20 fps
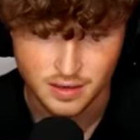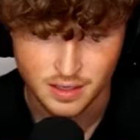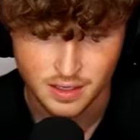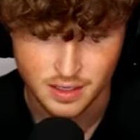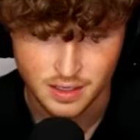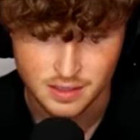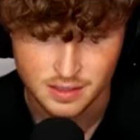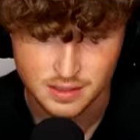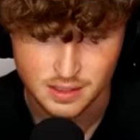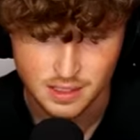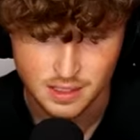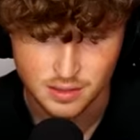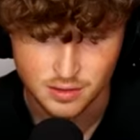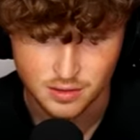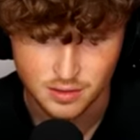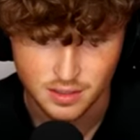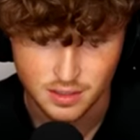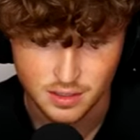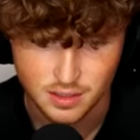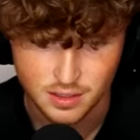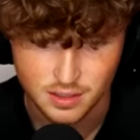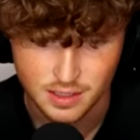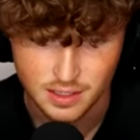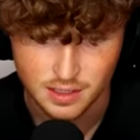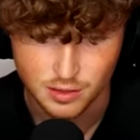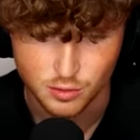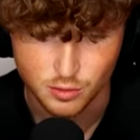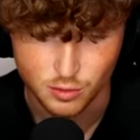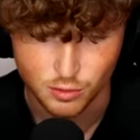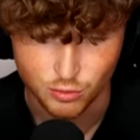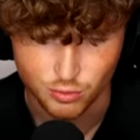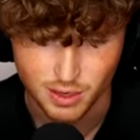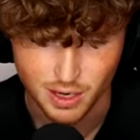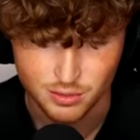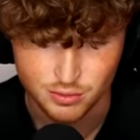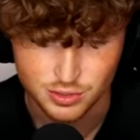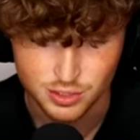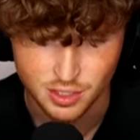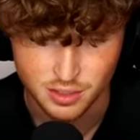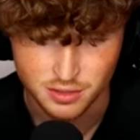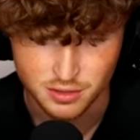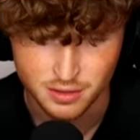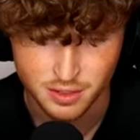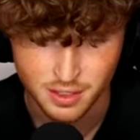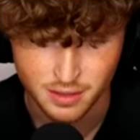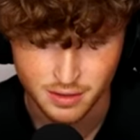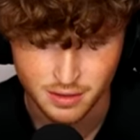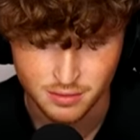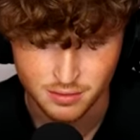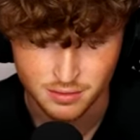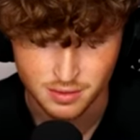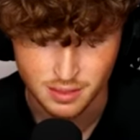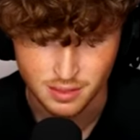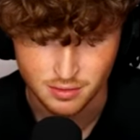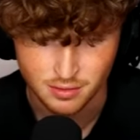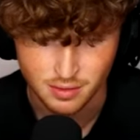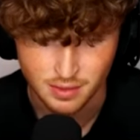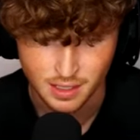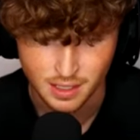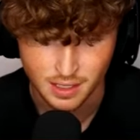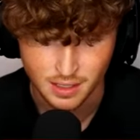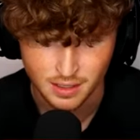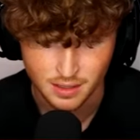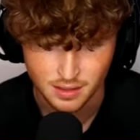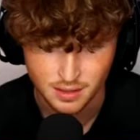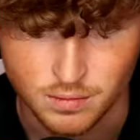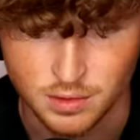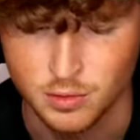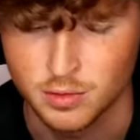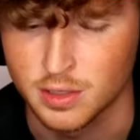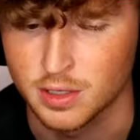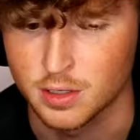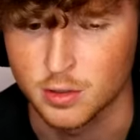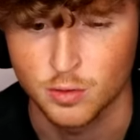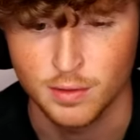Okay, can you can you crouch under there? I don't think you can. You can